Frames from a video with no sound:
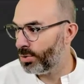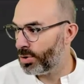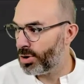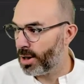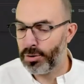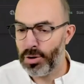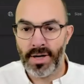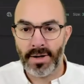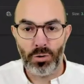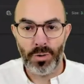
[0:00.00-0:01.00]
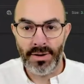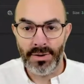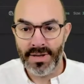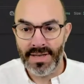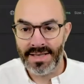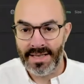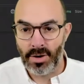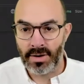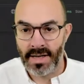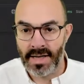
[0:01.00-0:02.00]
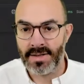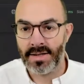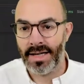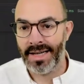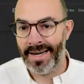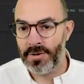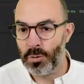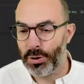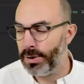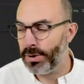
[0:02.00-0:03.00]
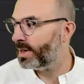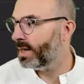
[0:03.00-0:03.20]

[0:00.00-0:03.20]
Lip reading: server.adobedc.net endpoint.